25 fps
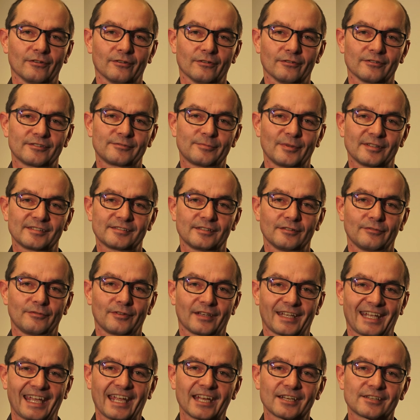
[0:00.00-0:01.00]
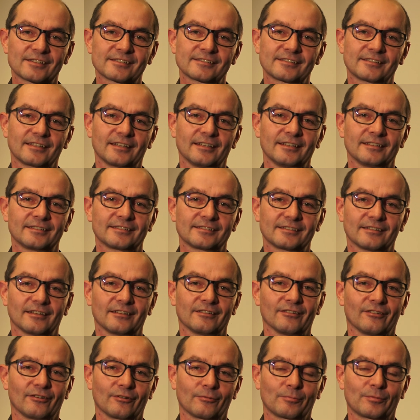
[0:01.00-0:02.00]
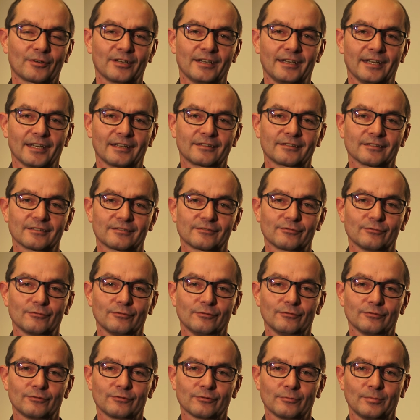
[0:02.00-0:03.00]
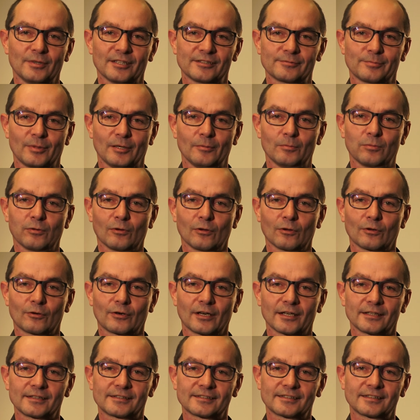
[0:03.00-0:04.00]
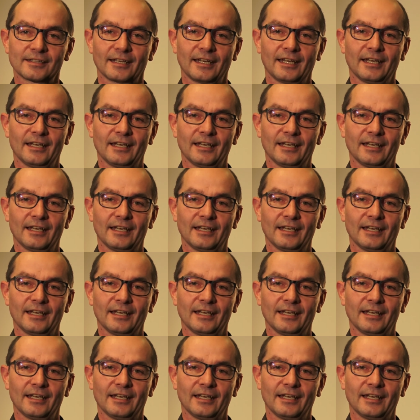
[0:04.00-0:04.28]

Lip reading: specific edge states that are predicted to be spin polarized.